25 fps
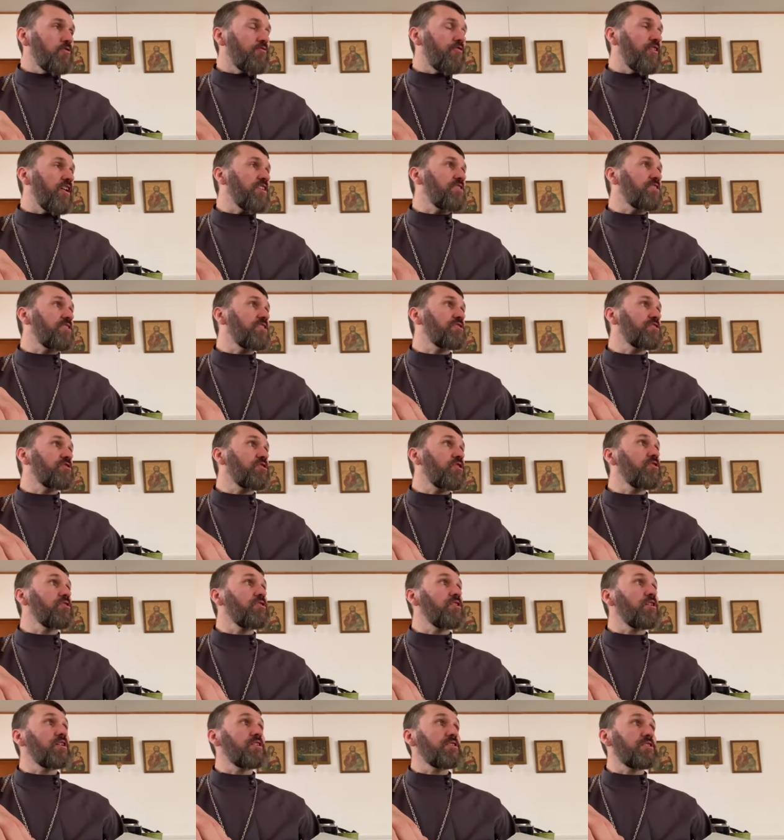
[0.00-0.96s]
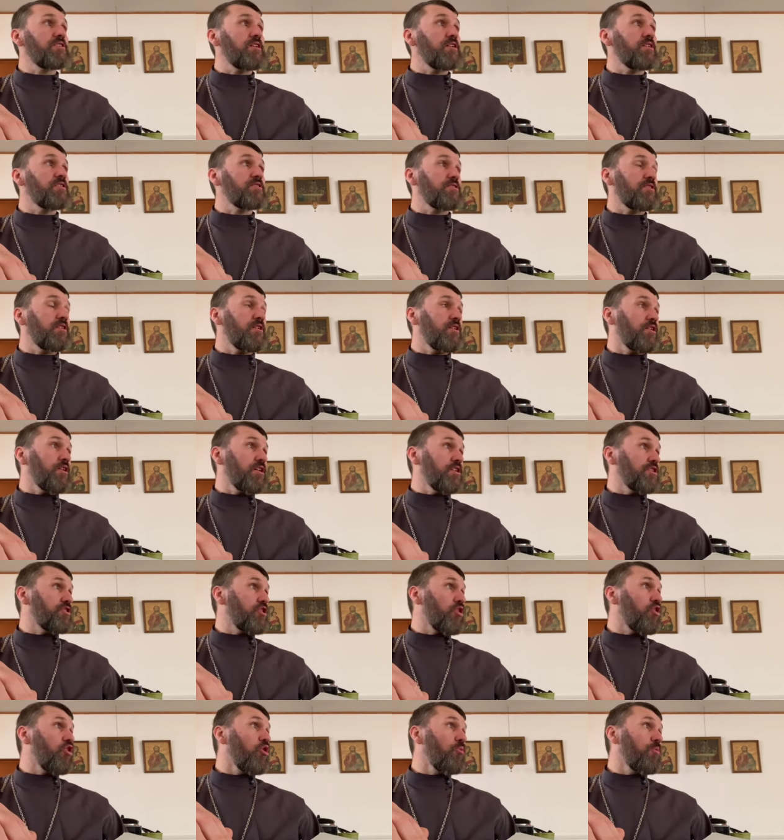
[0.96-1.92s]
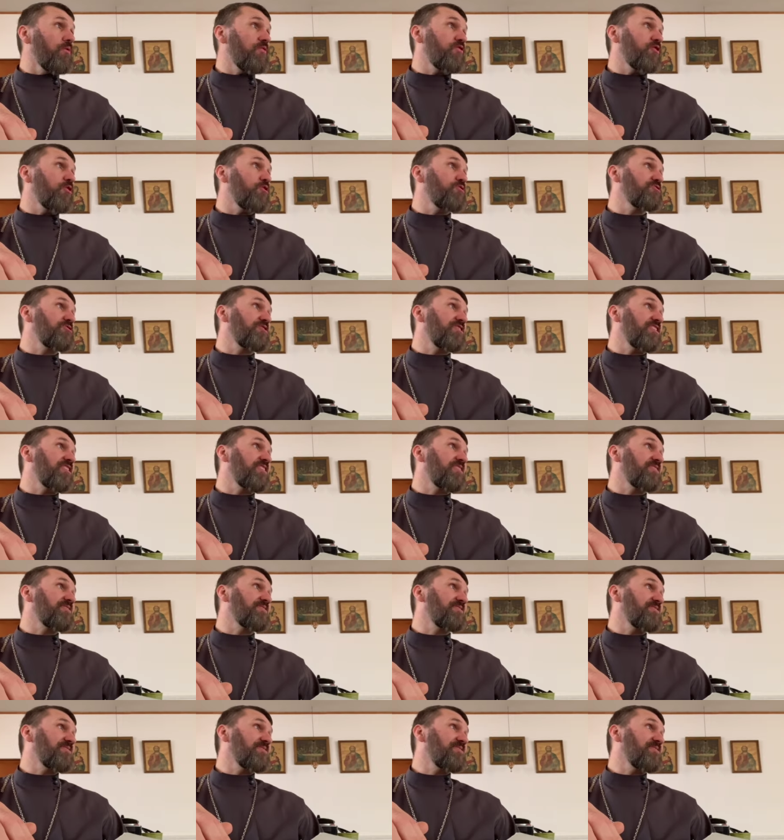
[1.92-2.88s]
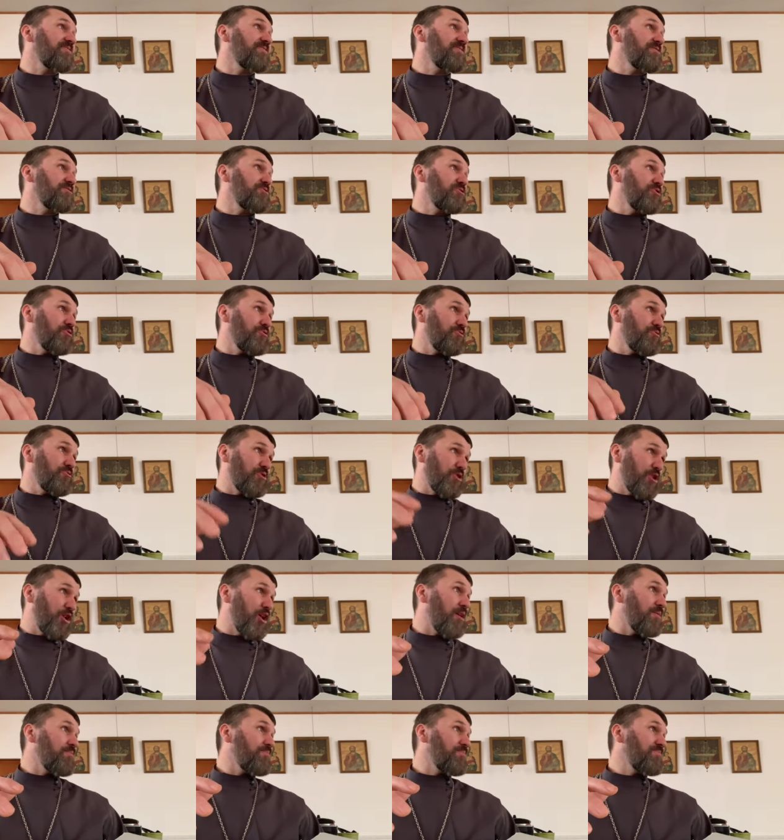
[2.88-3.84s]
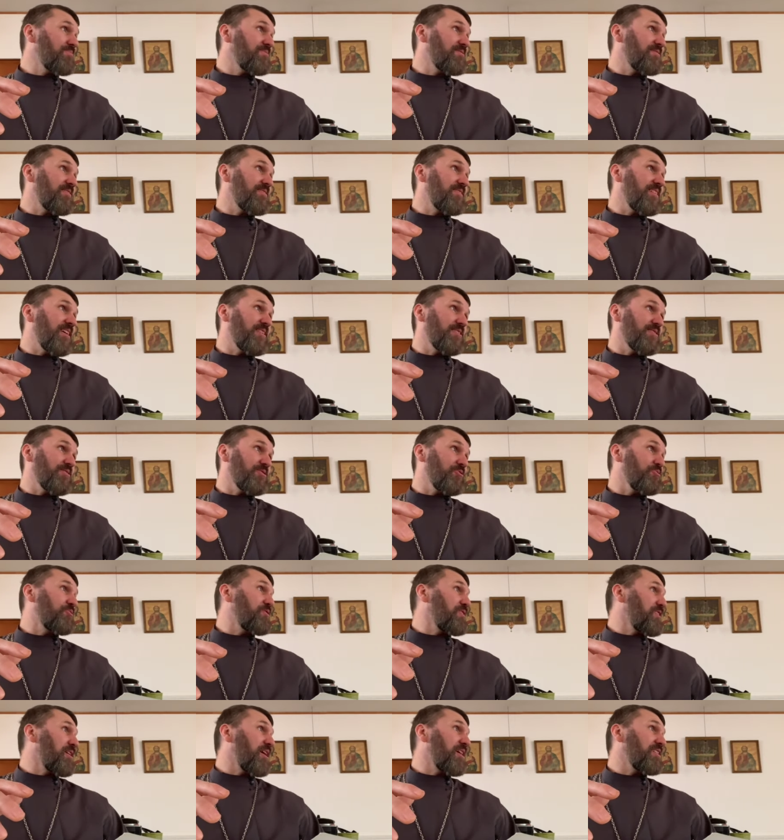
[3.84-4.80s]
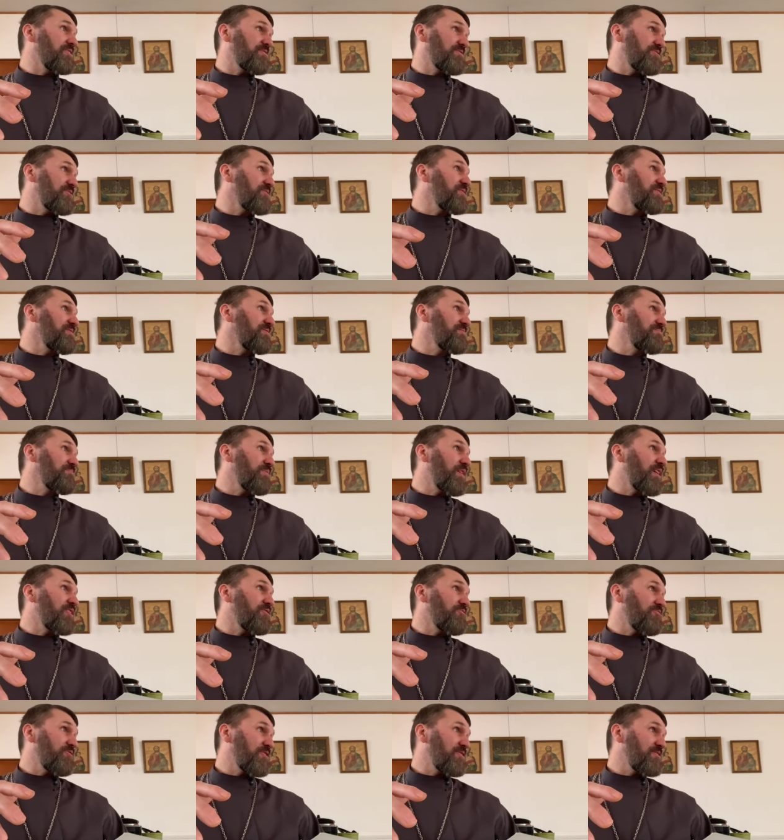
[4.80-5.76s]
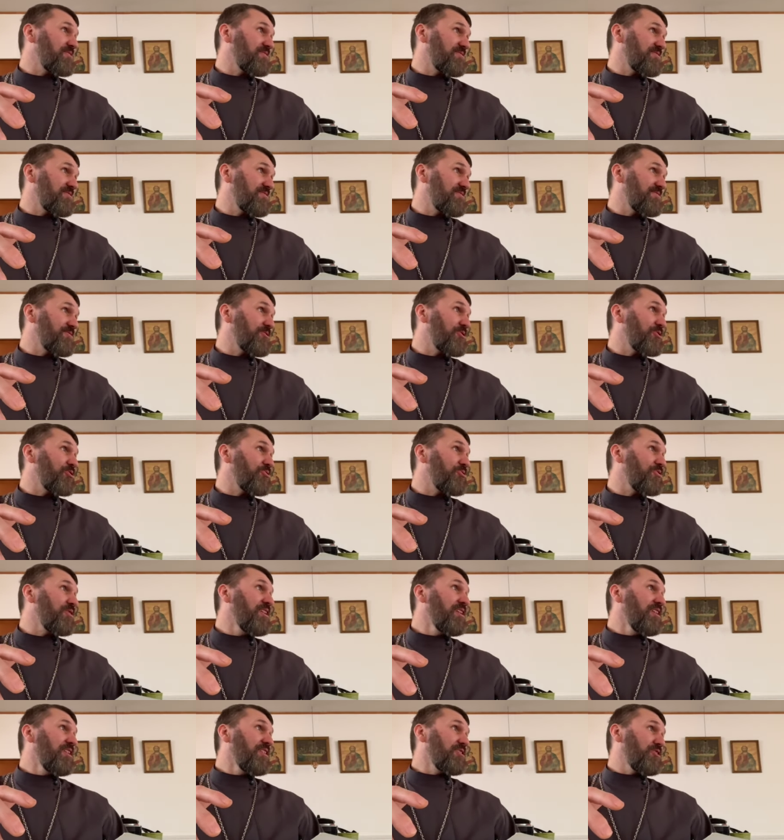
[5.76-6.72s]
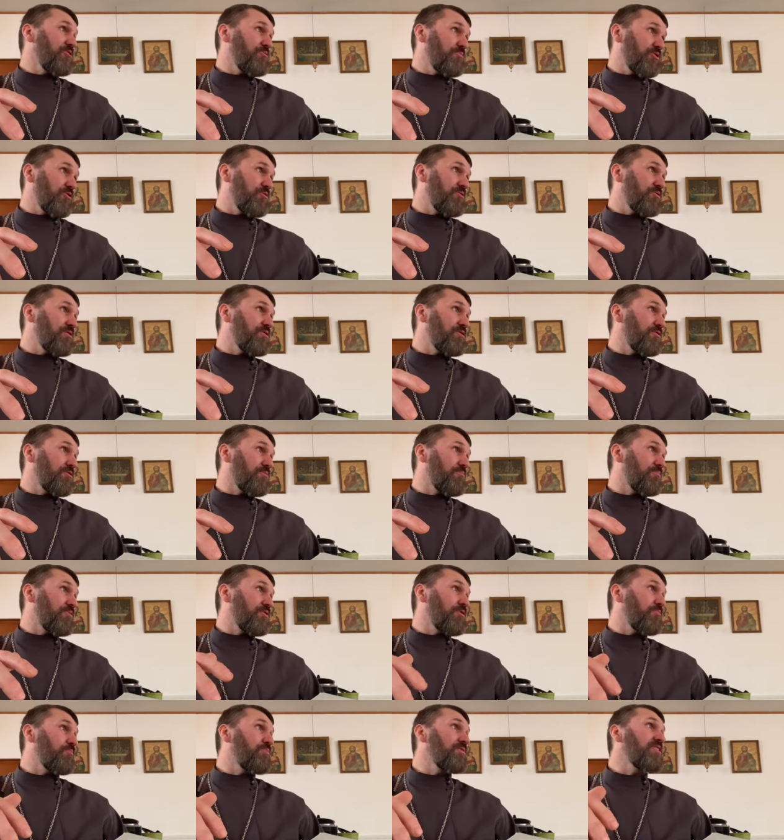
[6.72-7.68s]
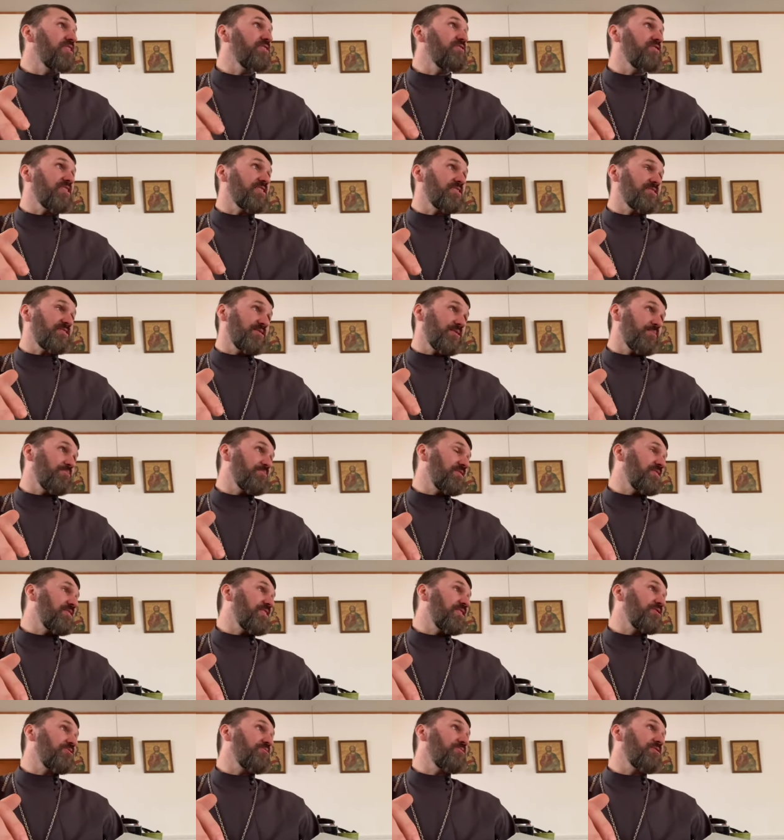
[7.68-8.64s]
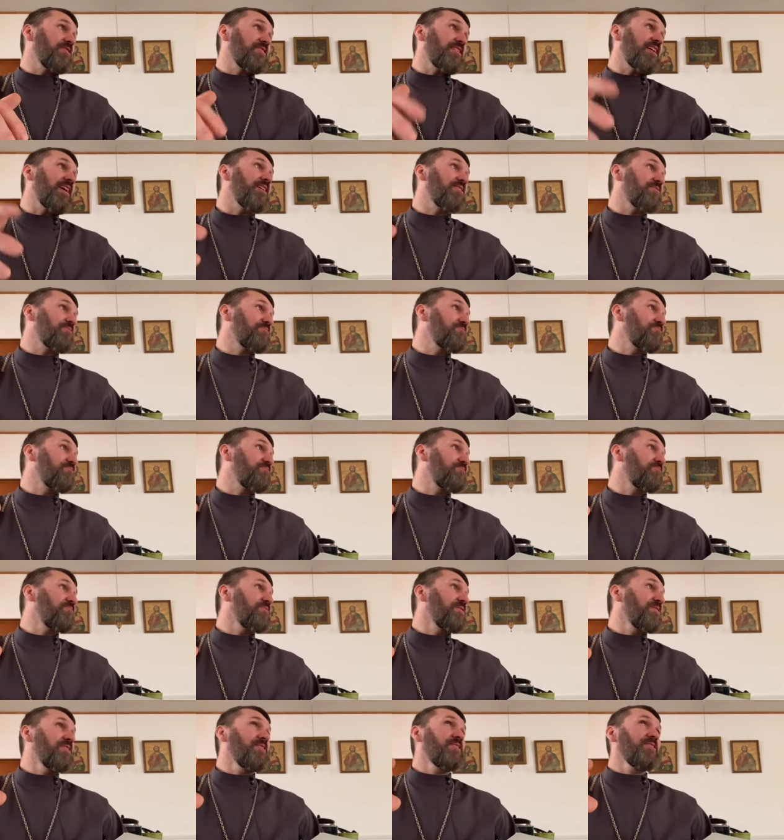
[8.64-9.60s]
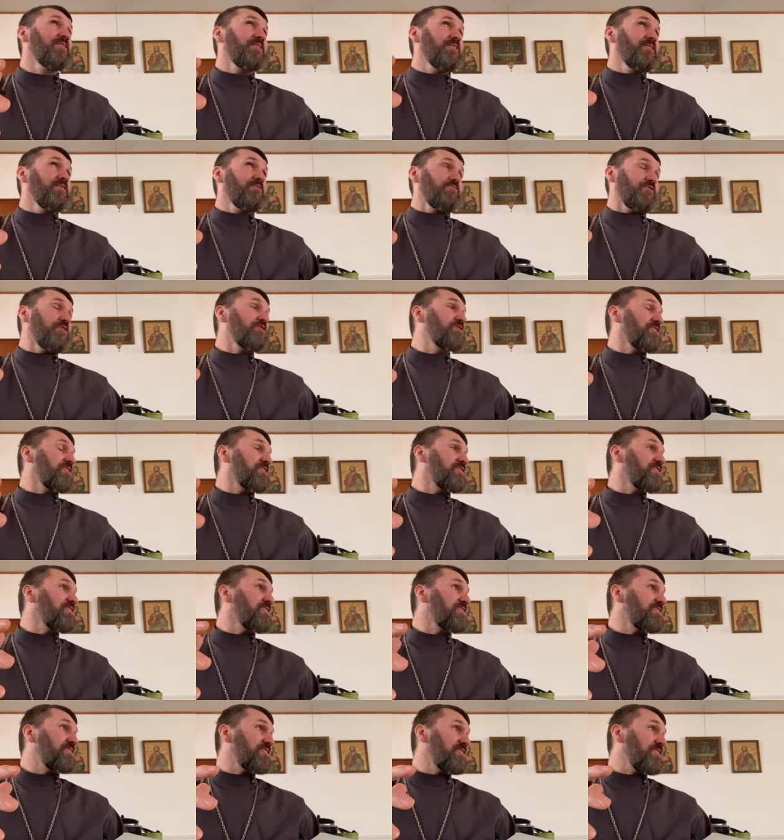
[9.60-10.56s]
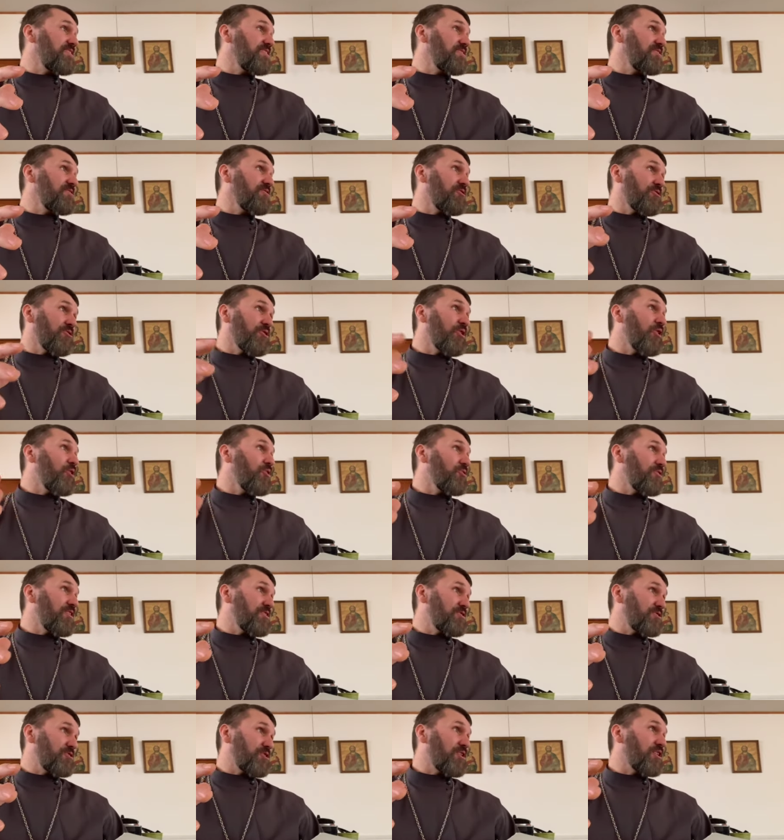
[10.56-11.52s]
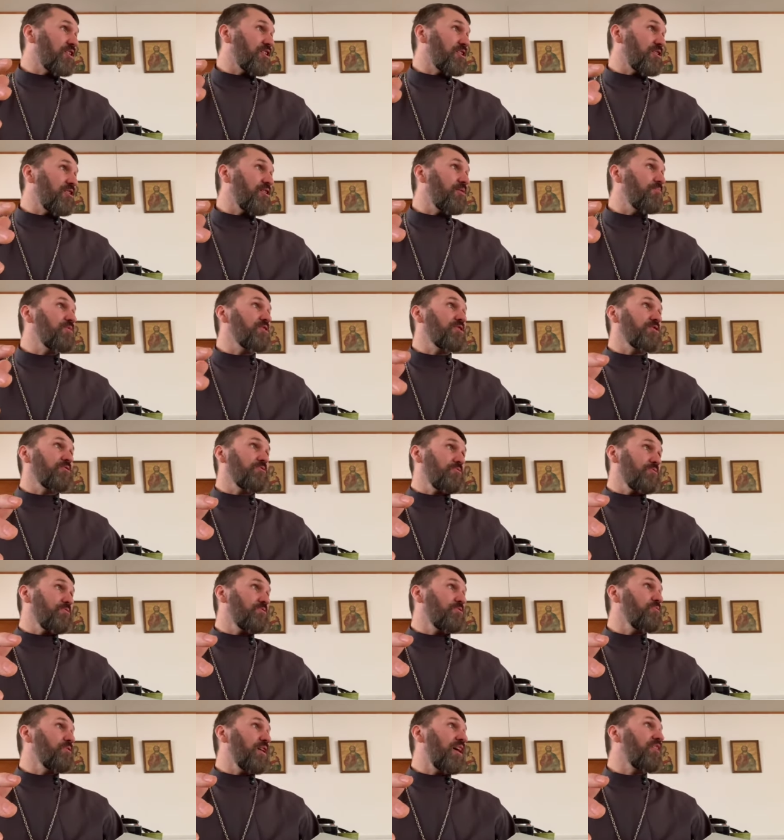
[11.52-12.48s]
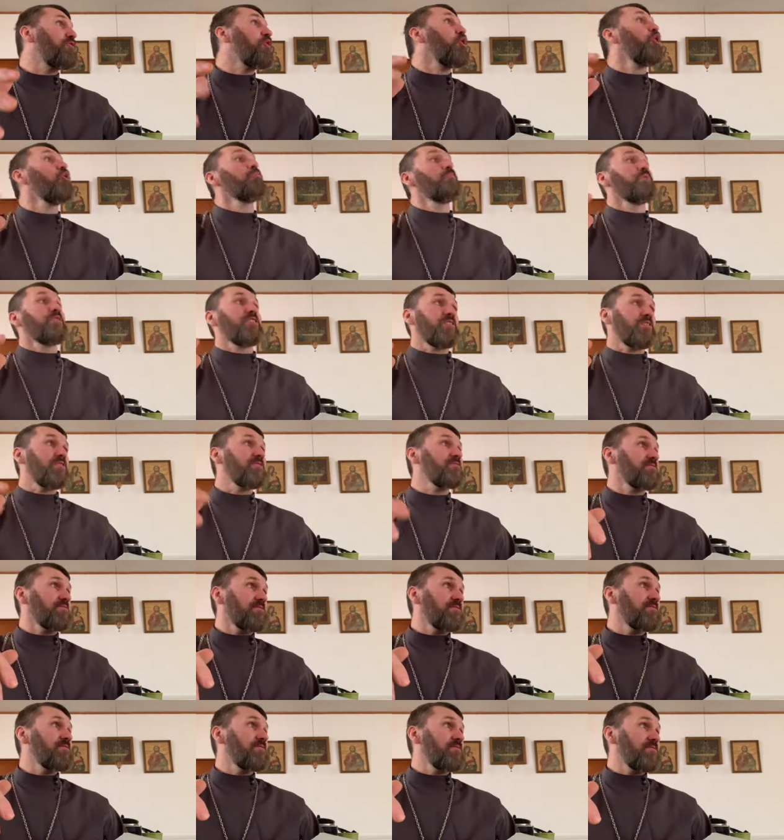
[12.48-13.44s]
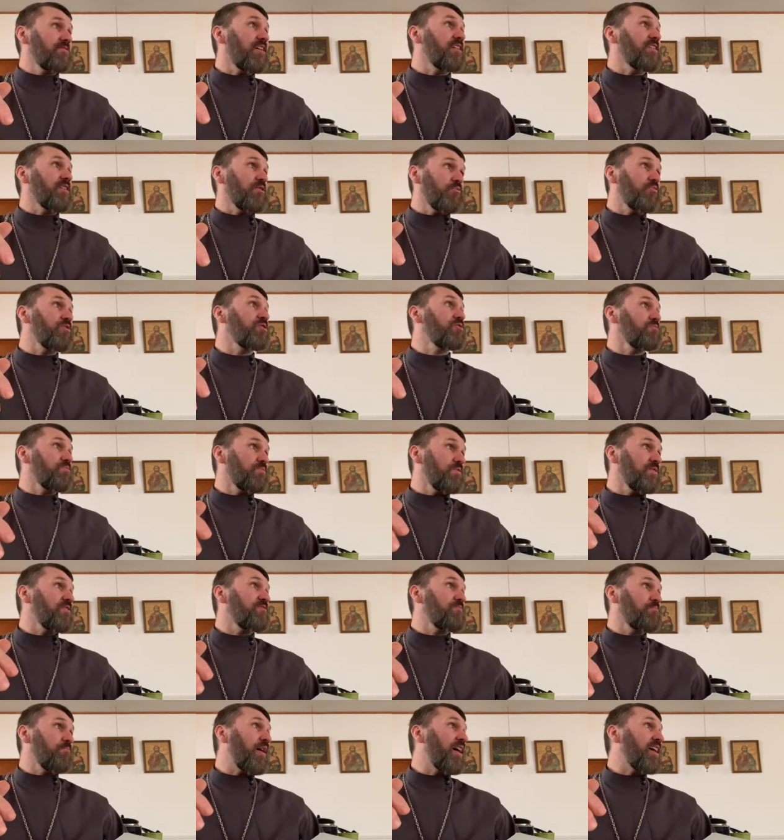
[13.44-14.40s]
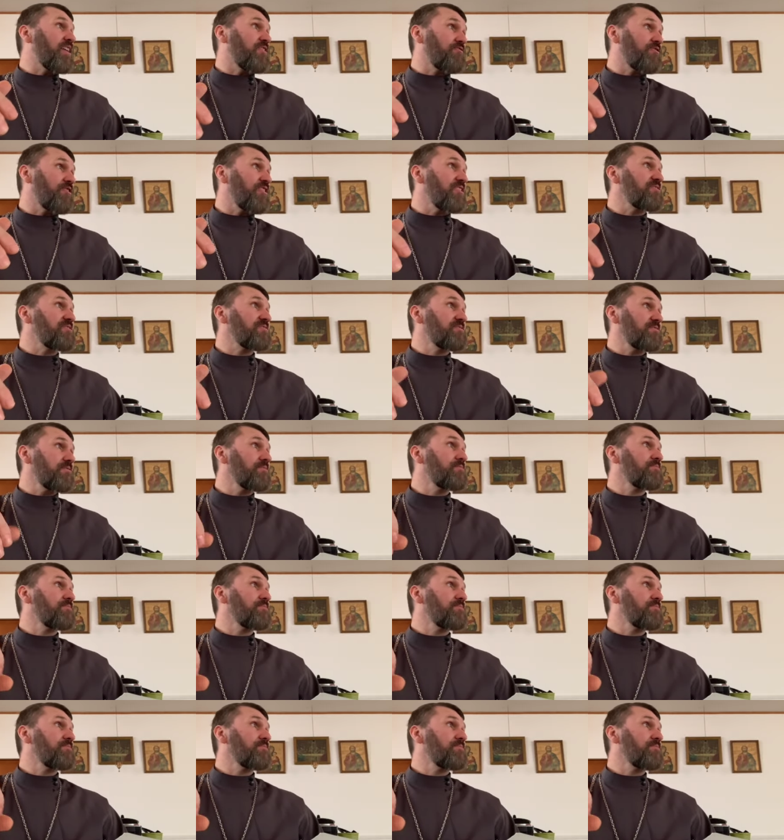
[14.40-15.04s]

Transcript: faith is the is the is the hope of those things to come that you cannot see manifest. So you you, you you're you're believing in something that you cannot physically see or know that's going to come, but you you have hope in it that it will be manifest.